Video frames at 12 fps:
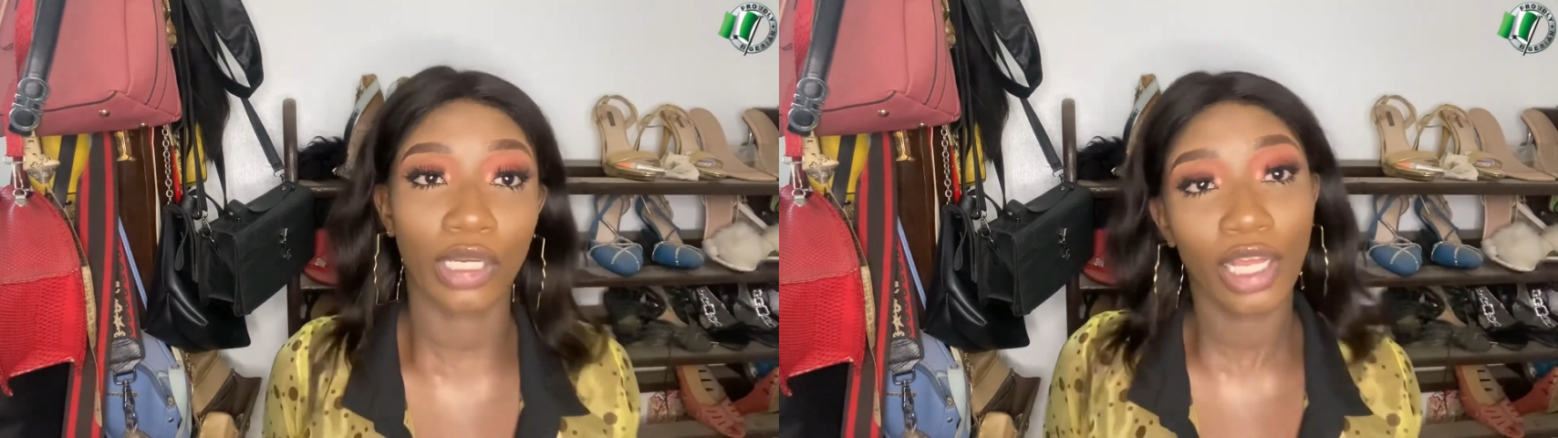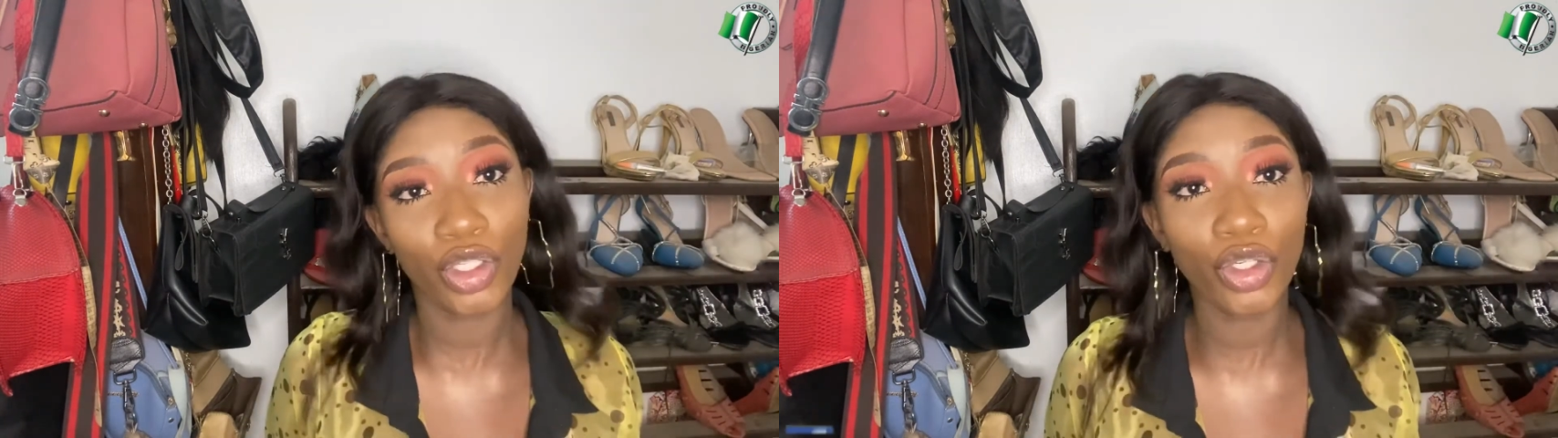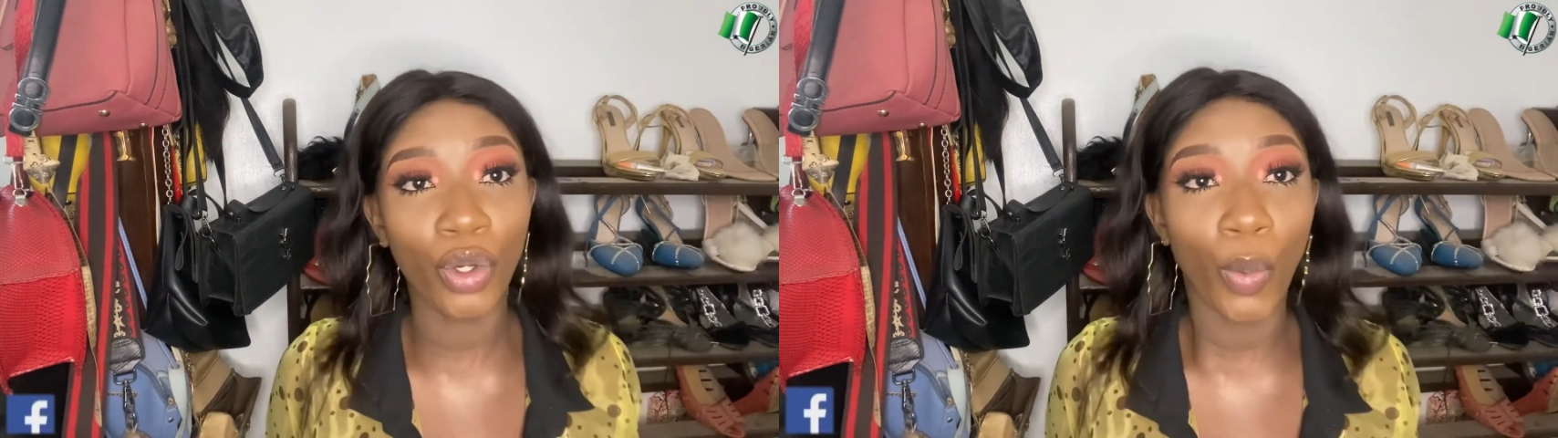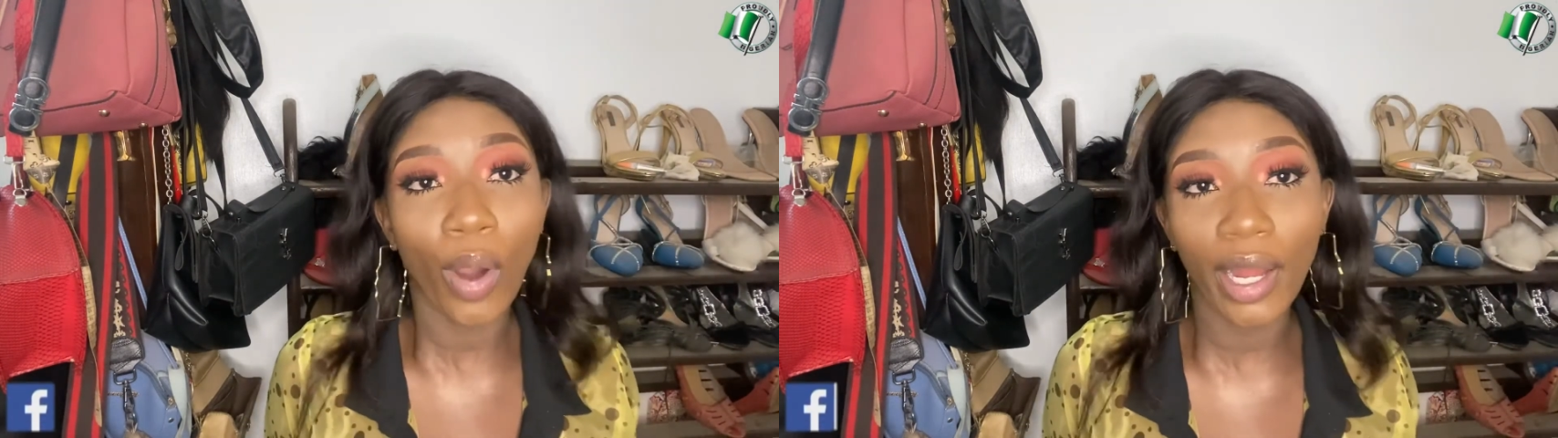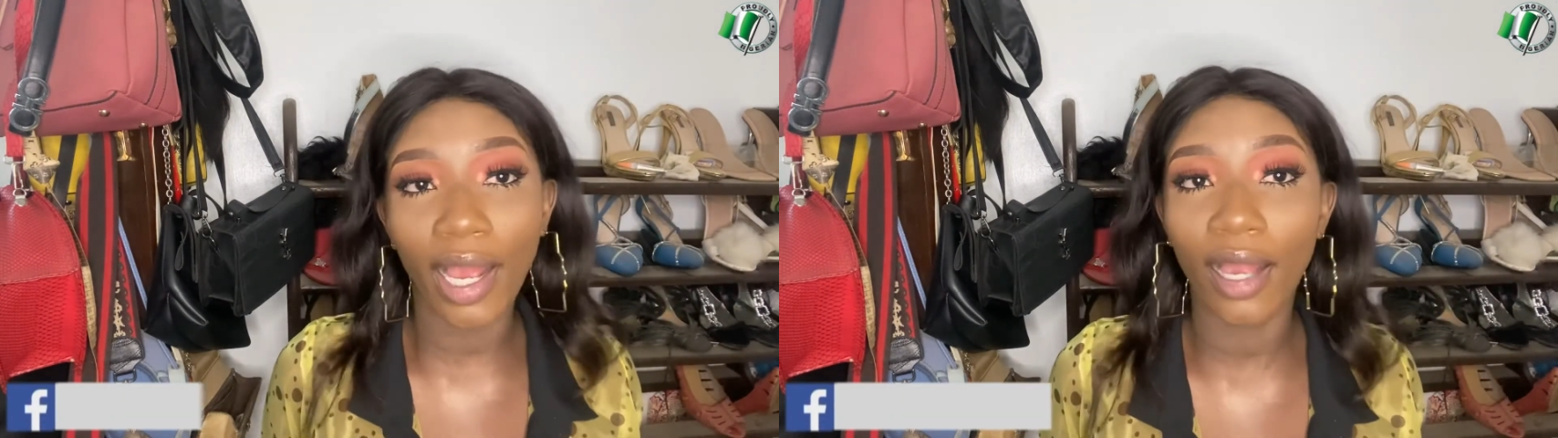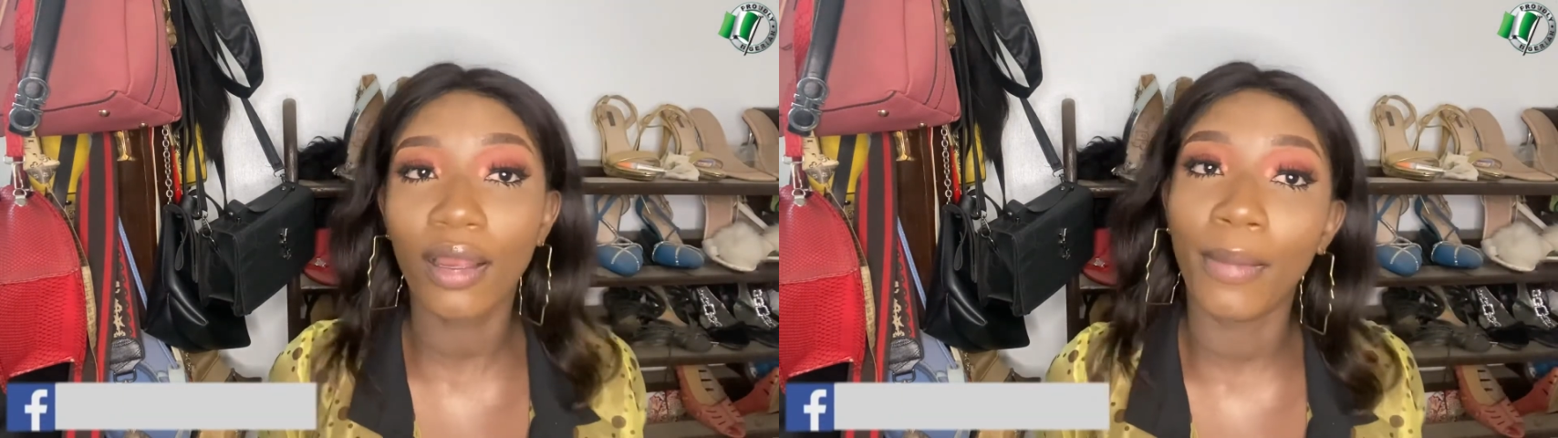Like, you know what?
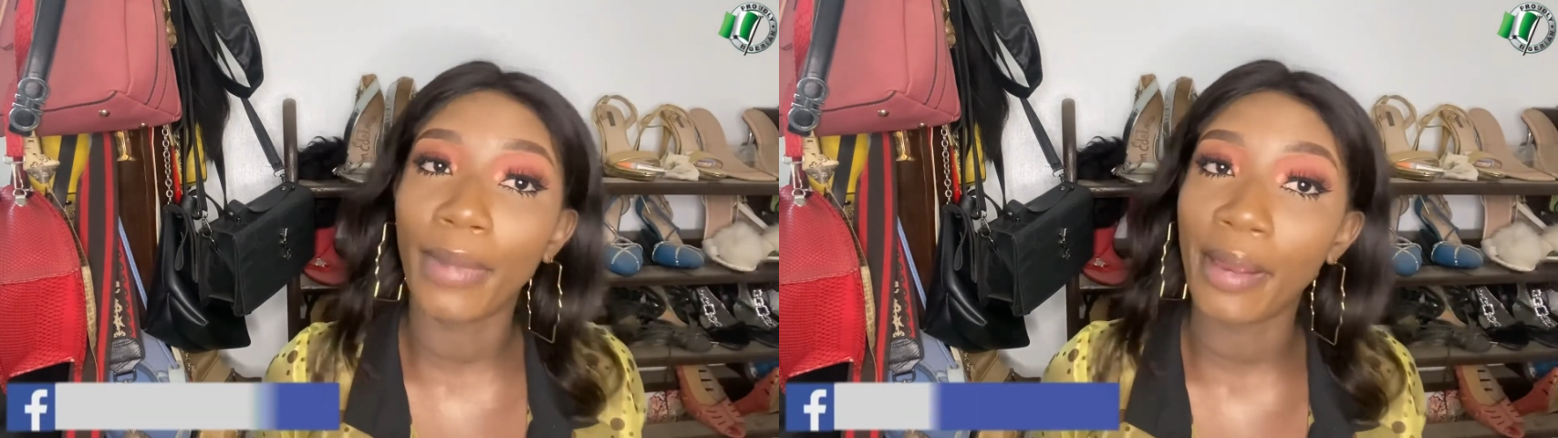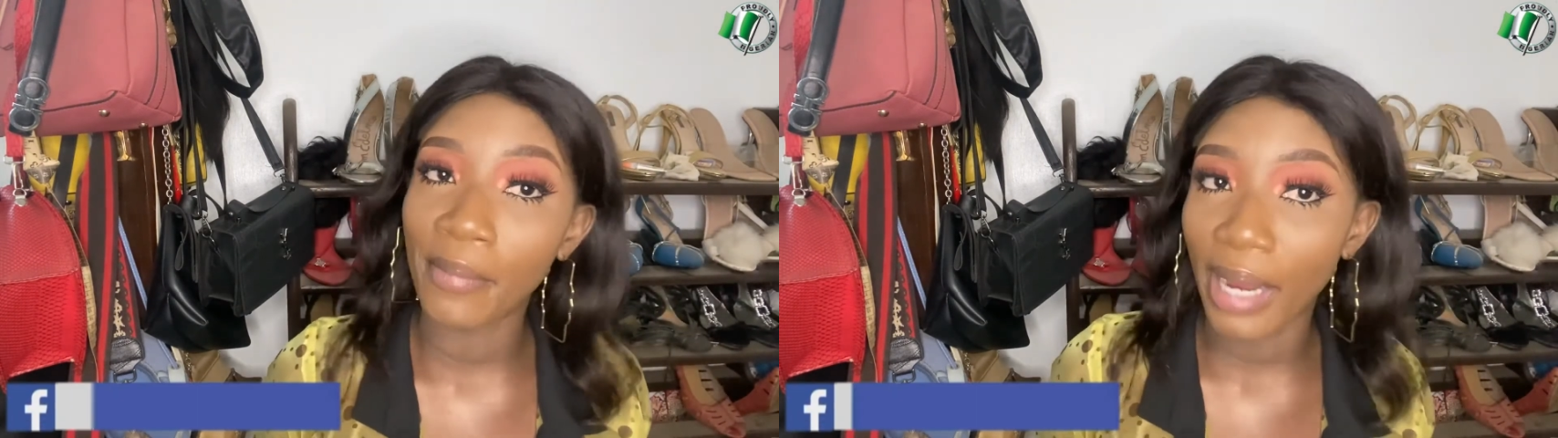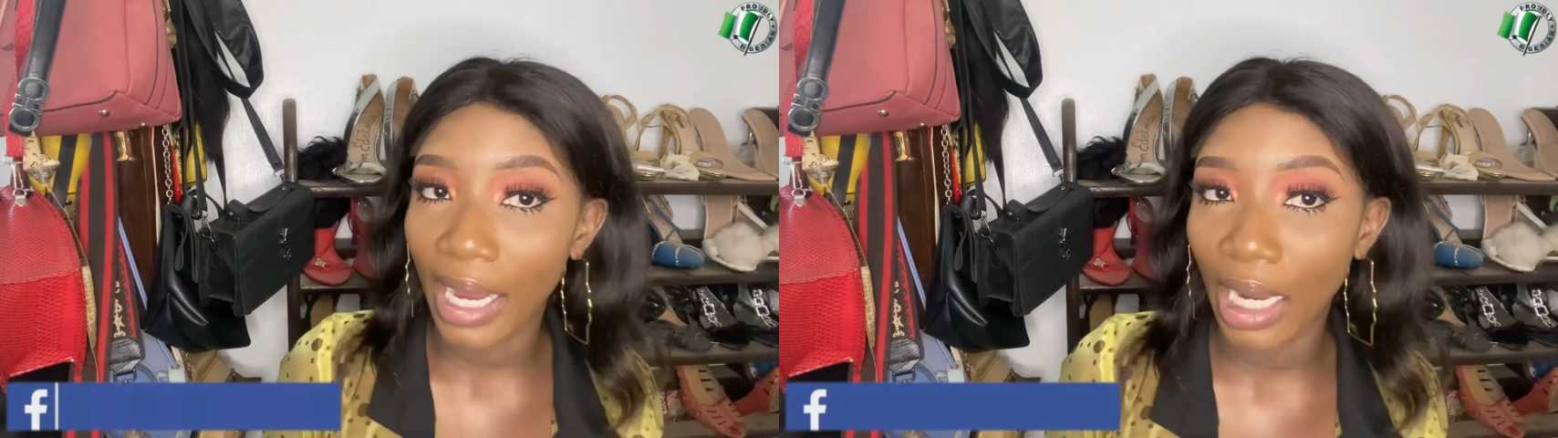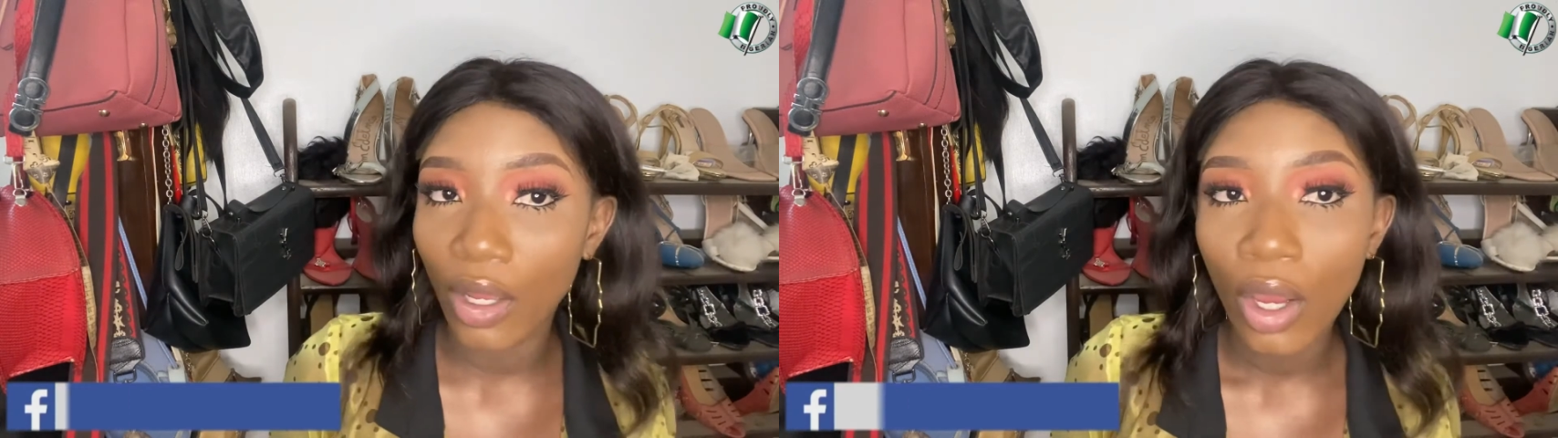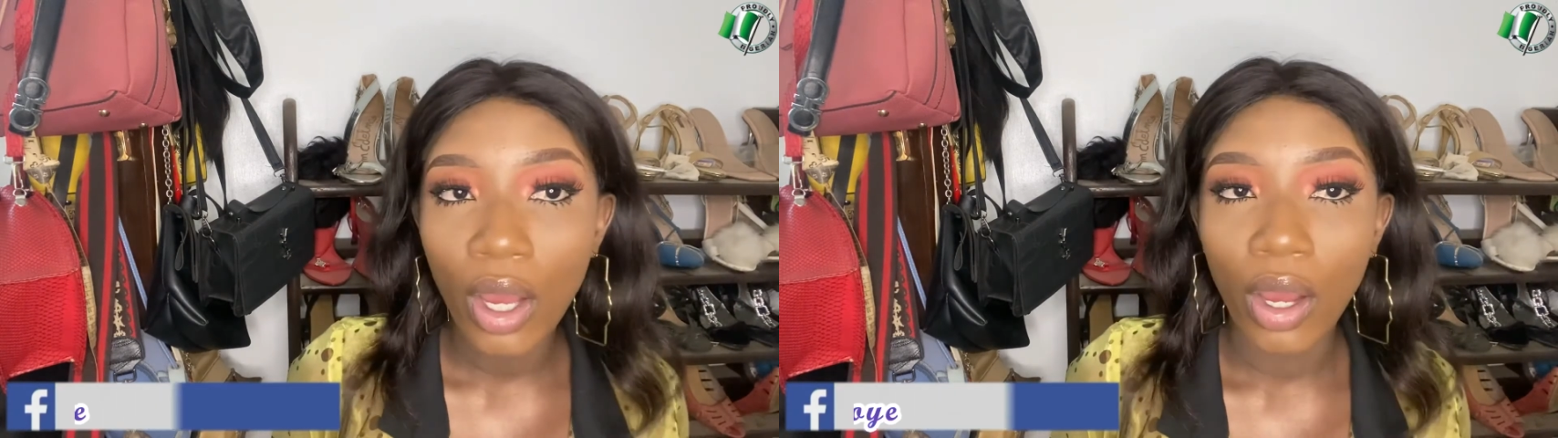I got my man